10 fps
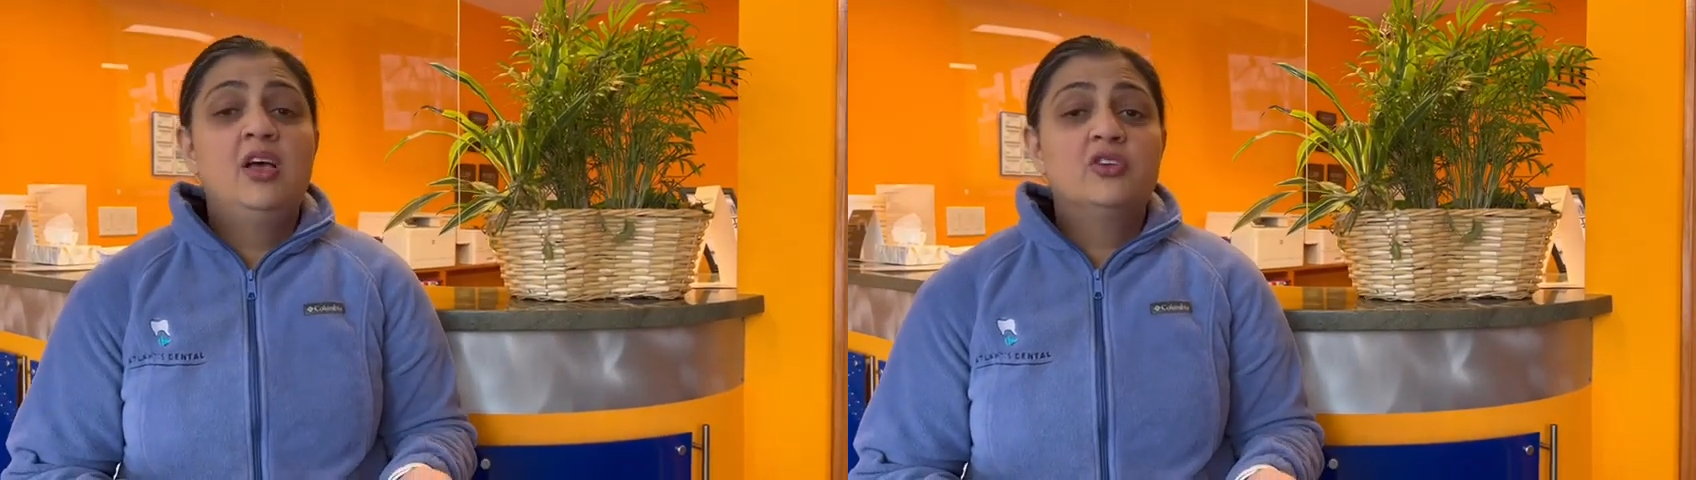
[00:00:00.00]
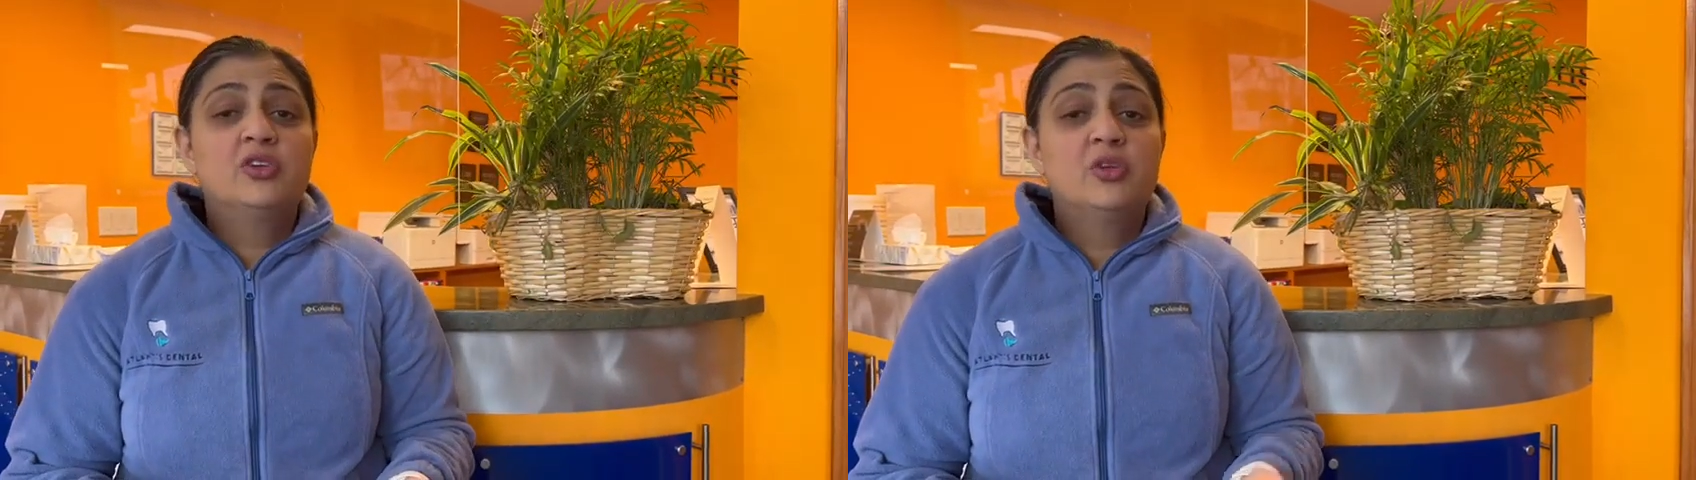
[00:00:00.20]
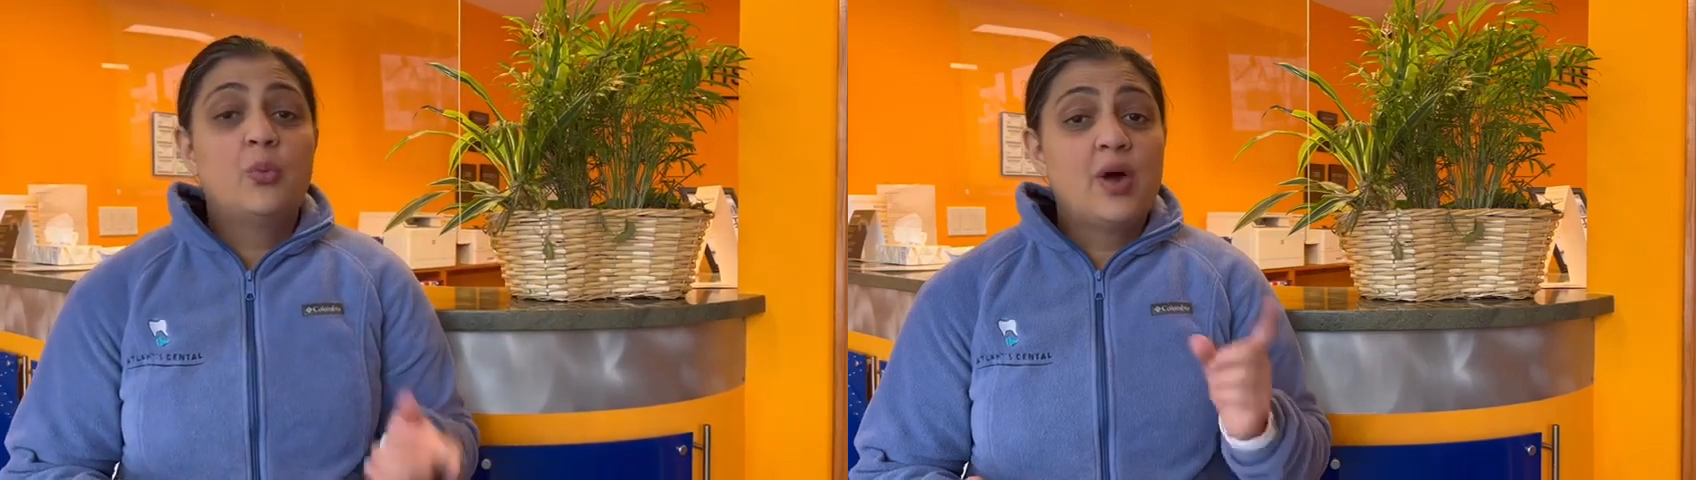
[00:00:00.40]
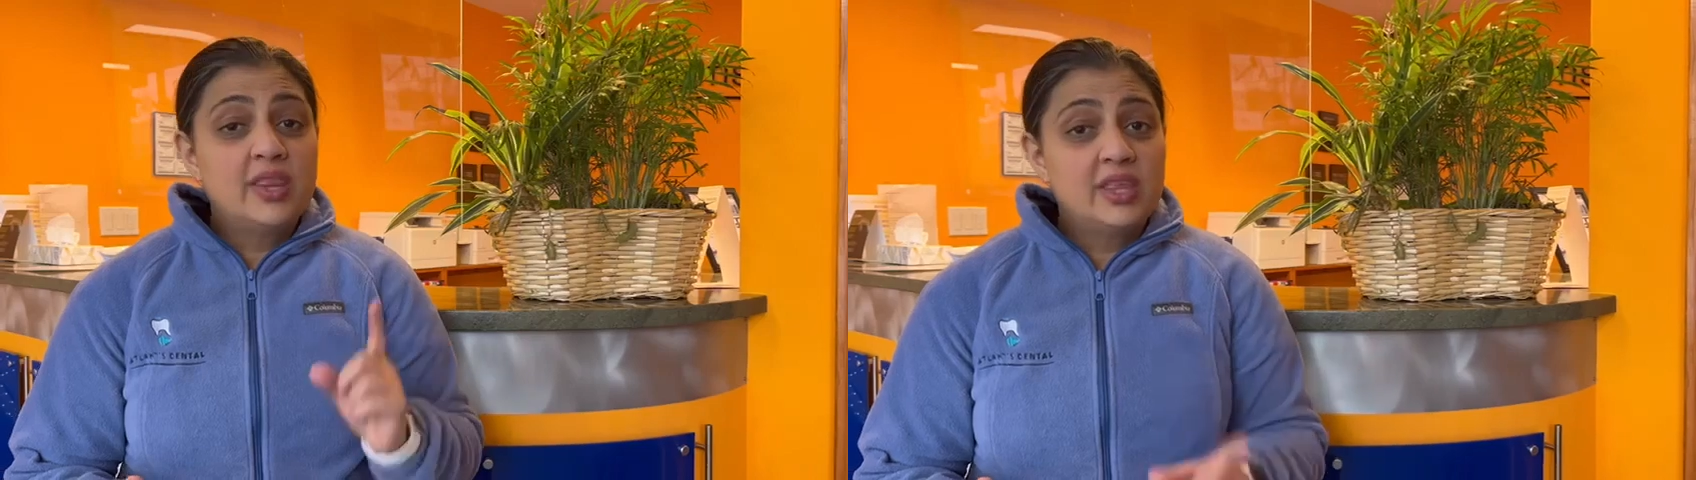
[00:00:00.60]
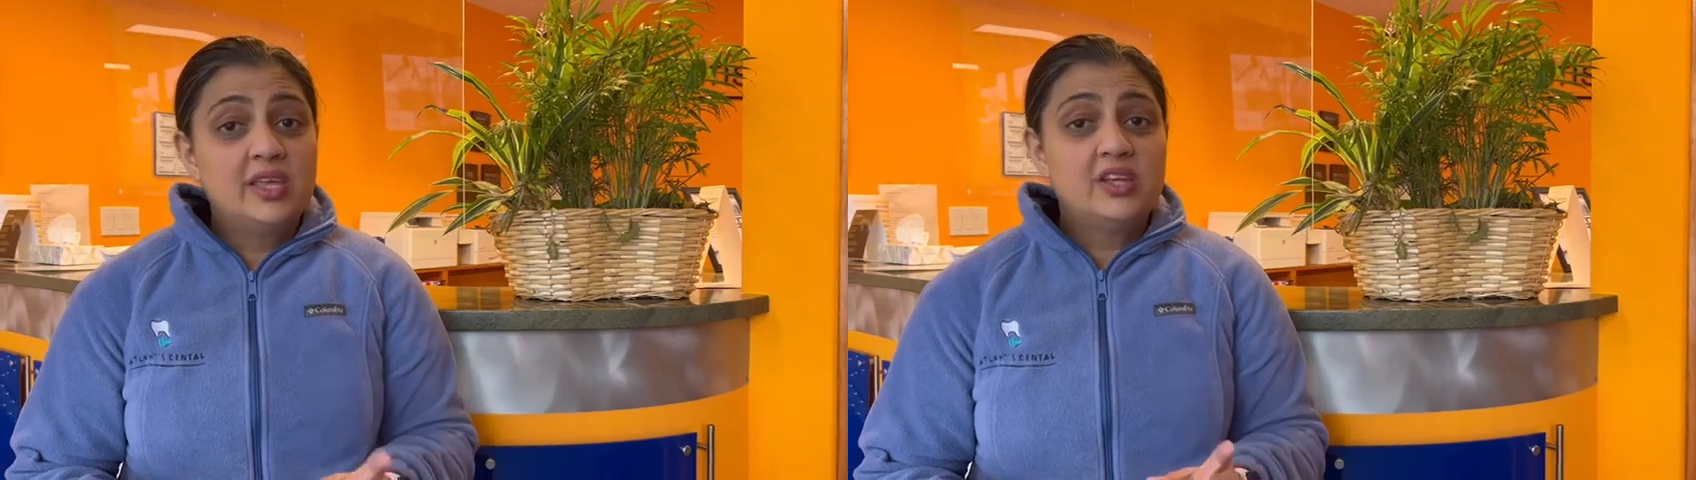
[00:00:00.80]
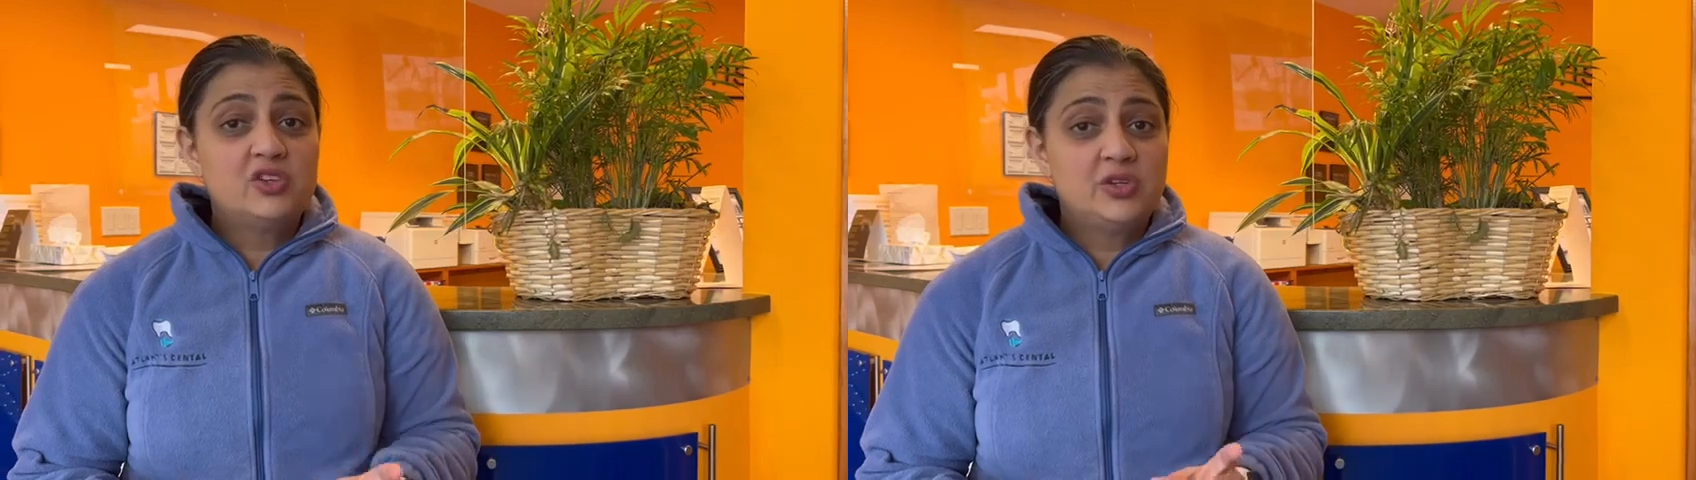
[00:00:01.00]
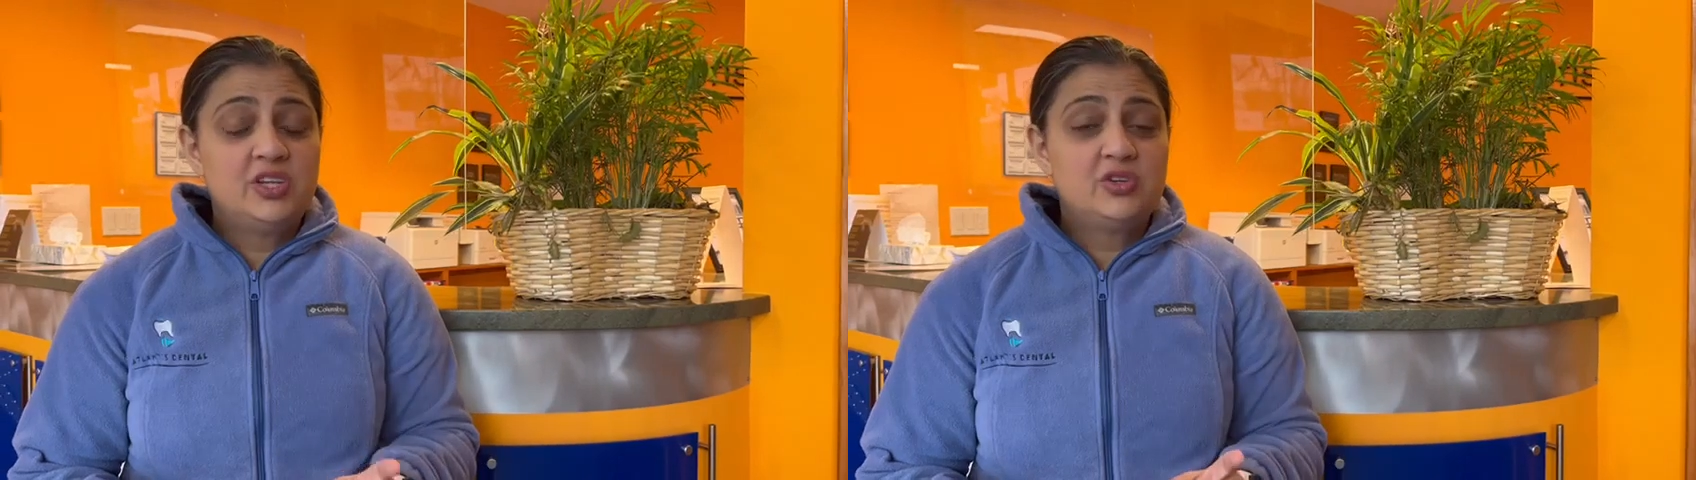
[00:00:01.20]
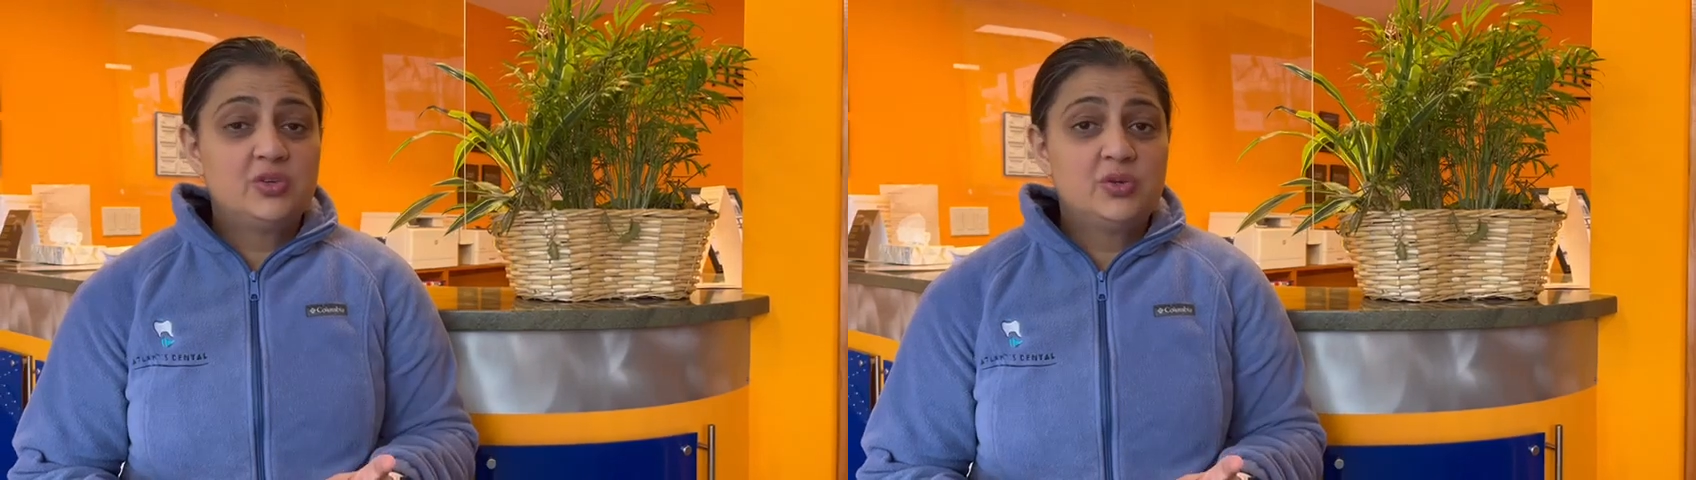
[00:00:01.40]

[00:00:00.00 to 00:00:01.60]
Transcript: So the one thing that you need to